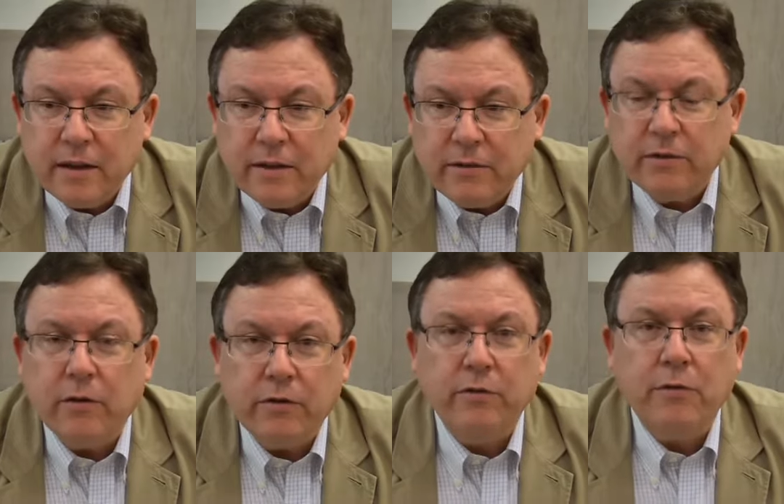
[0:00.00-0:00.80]
is
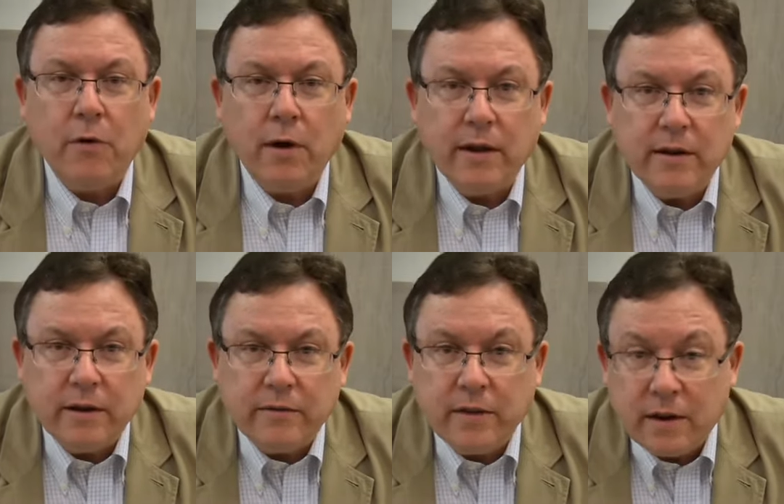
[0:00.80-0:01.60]
so strong in
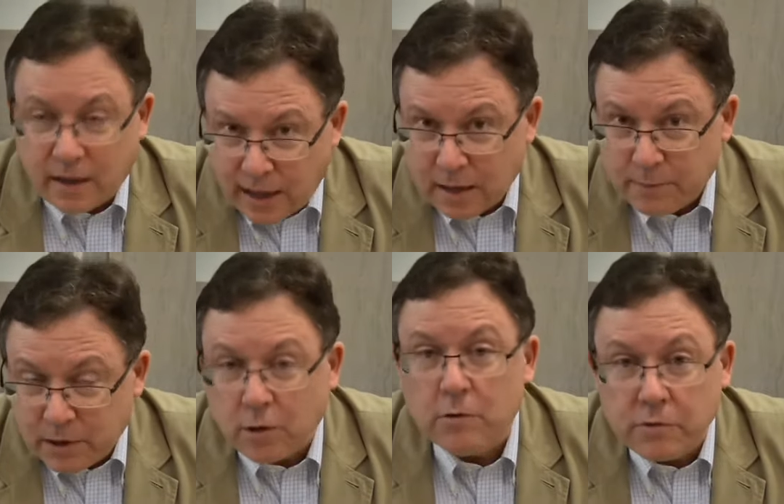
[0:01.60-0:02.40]
us that it can't
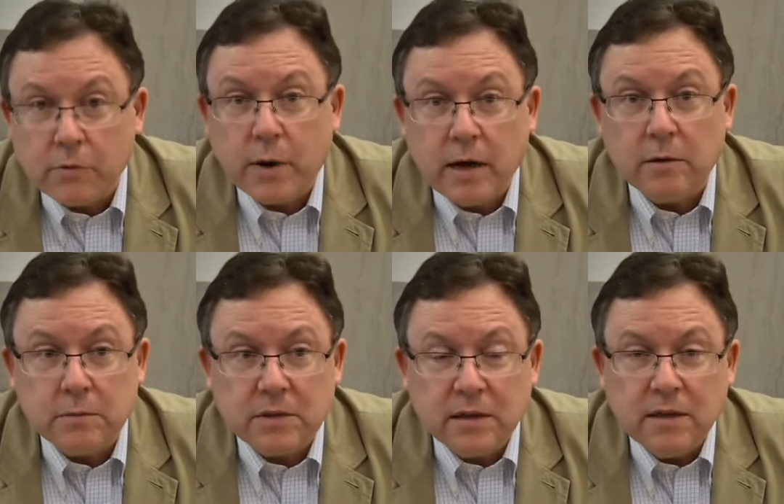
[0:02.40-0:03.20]
be
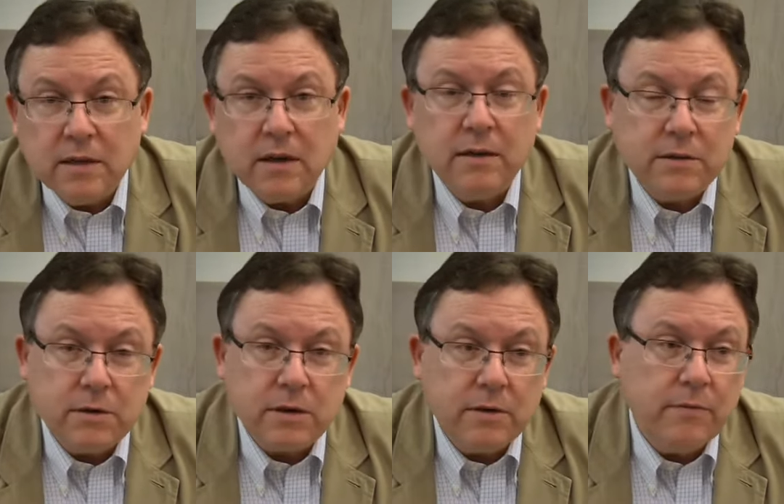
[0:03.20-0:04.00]
overwhelmed
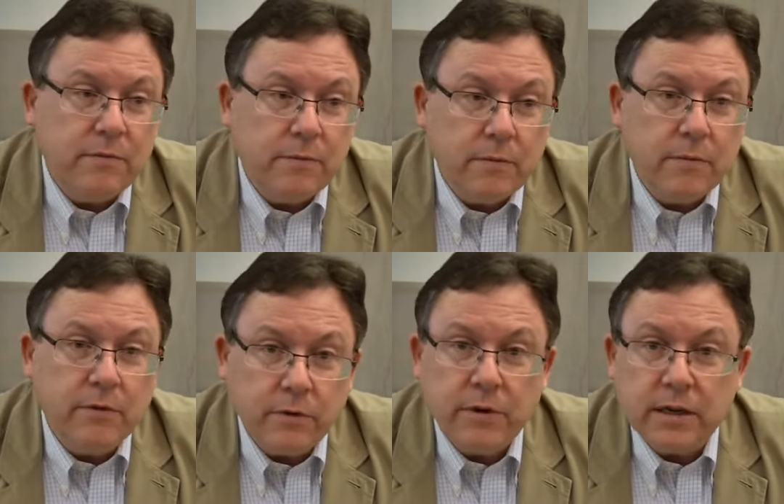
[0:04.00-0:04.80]
under
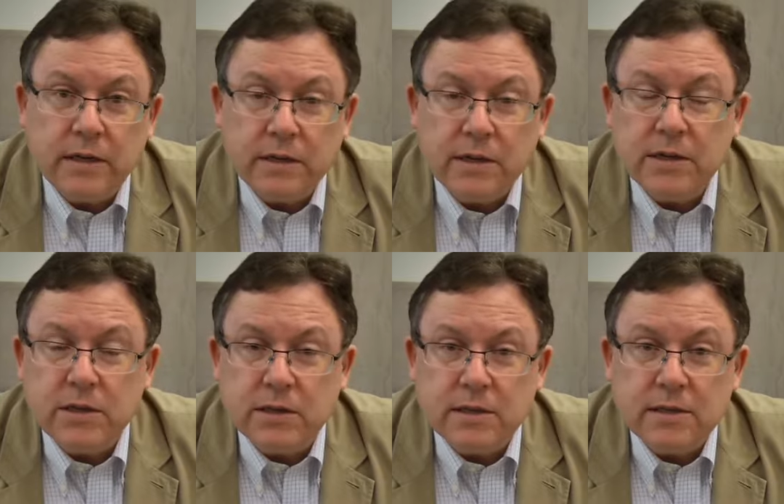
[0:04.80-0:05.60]
certain
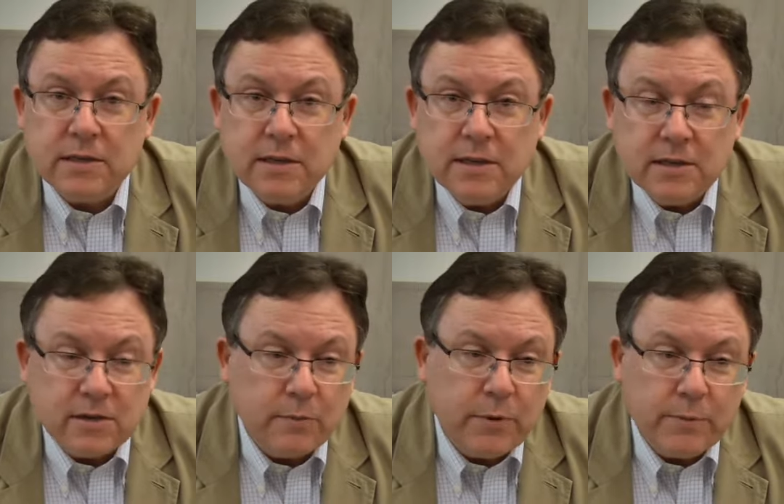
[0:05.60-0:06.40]
conditions.
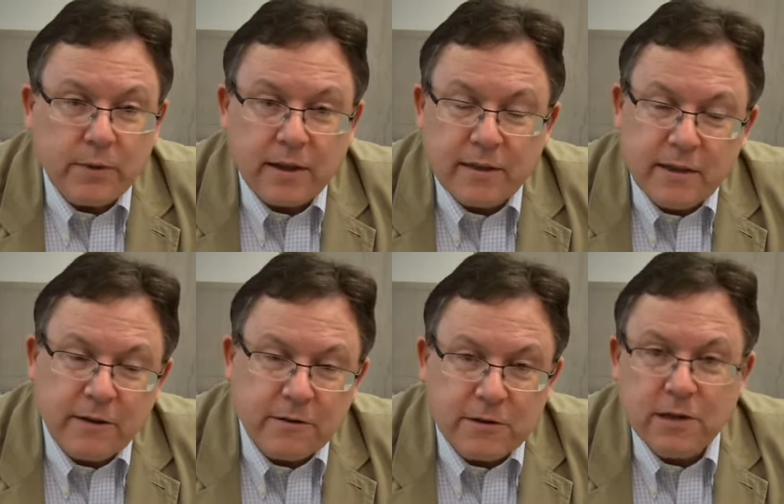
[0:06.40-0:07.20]
Some people, I
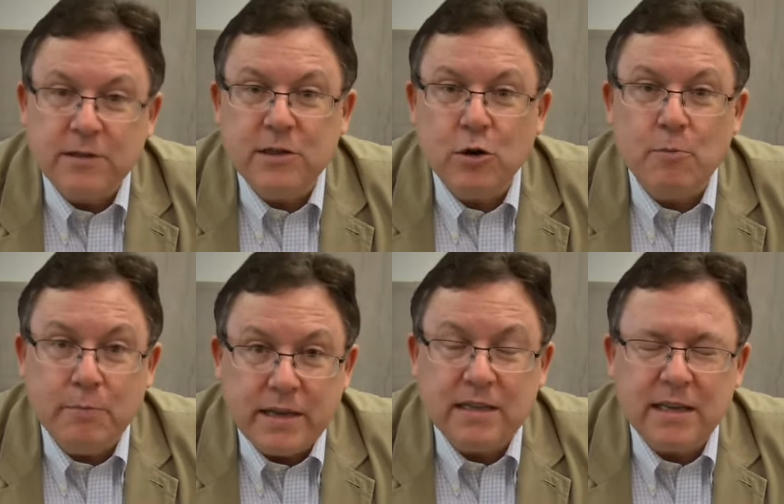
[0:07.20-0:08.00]
think, are just so
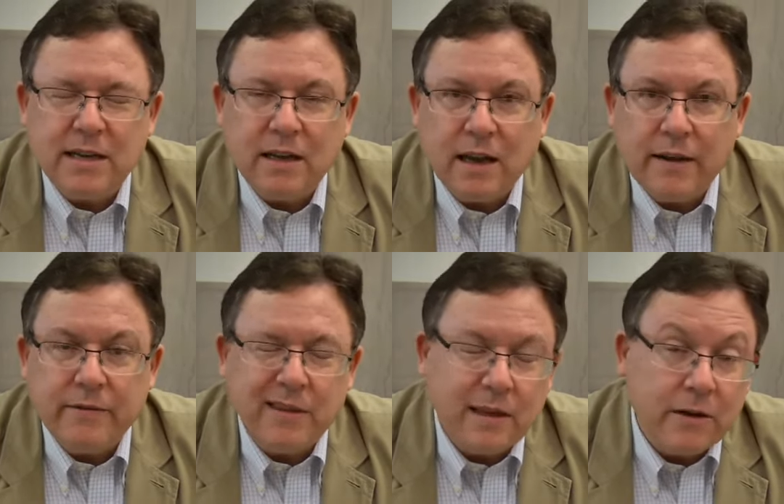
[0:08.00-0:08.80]
busy in
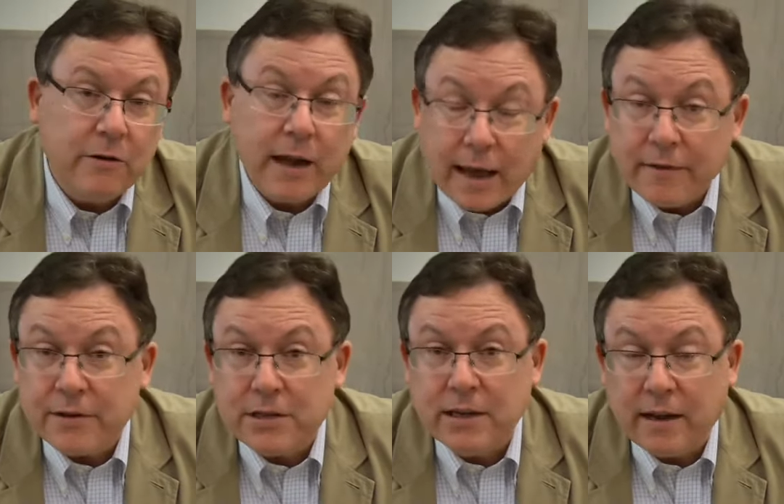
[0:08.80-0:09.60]
life that they don't have
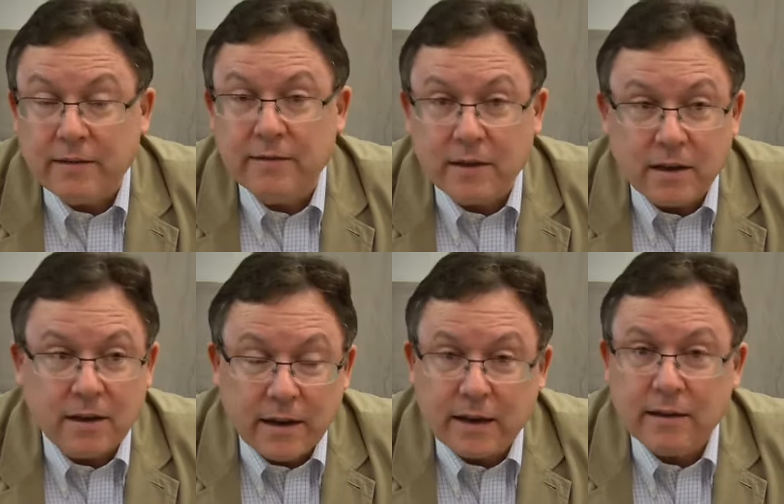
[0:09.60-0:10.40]
a chance to
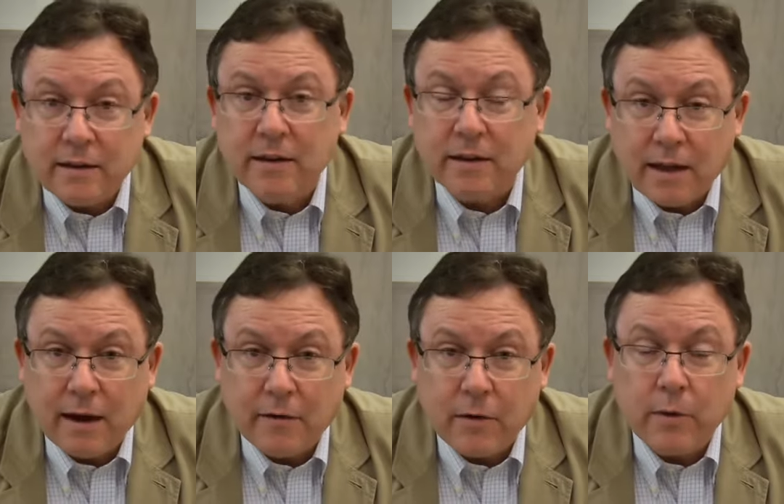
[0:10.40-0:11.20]
connect in a
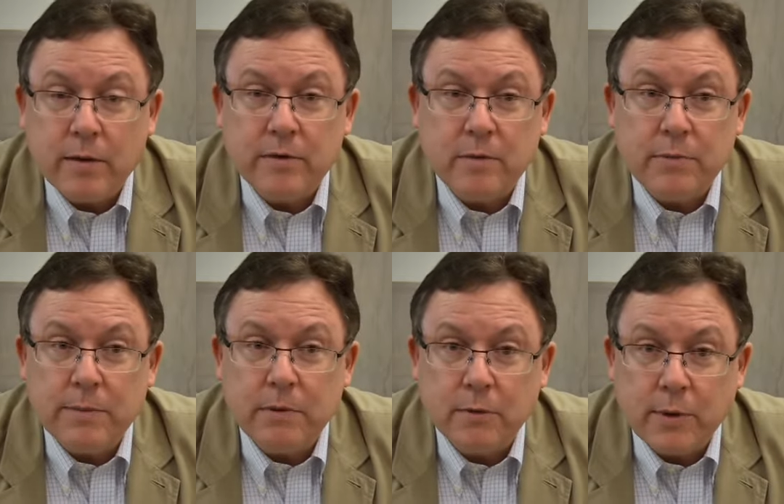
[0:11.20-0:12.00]
caring way with the
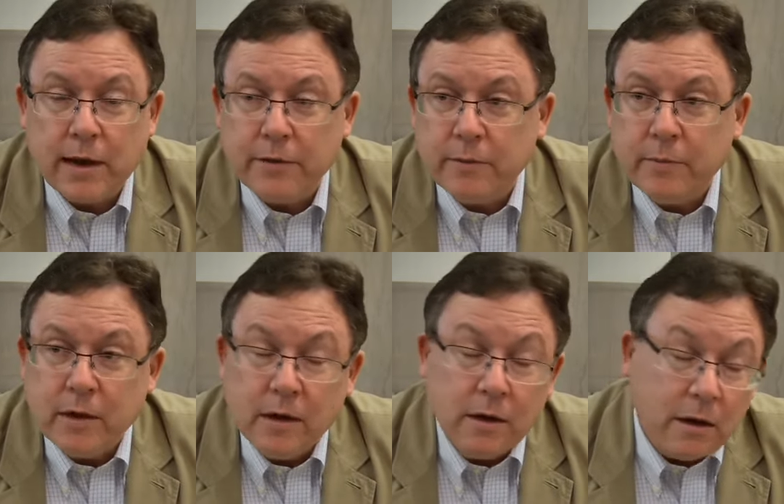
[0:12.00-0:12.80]
people around them.
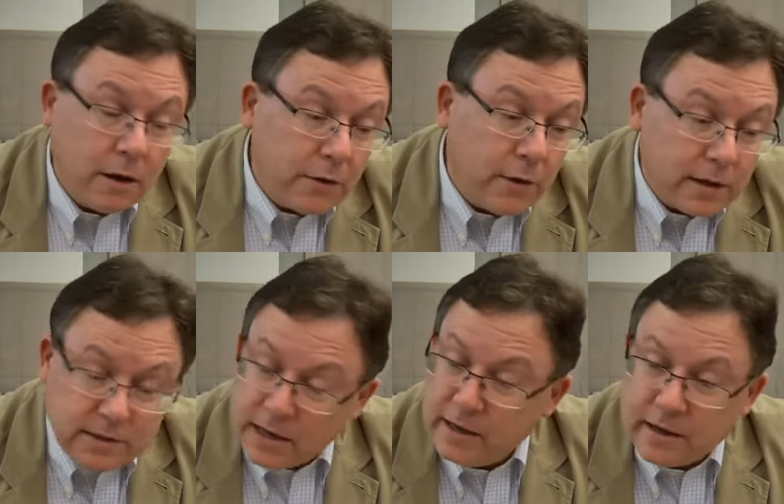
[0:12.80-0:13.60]
Although I'll
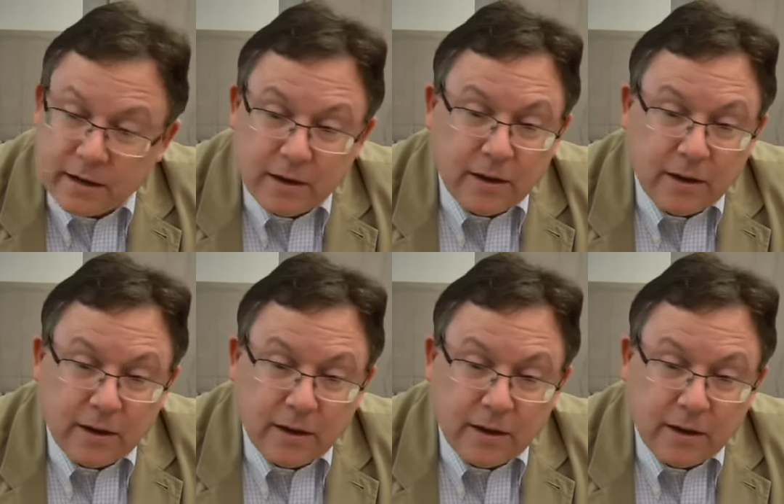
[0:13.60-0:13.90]
tell you,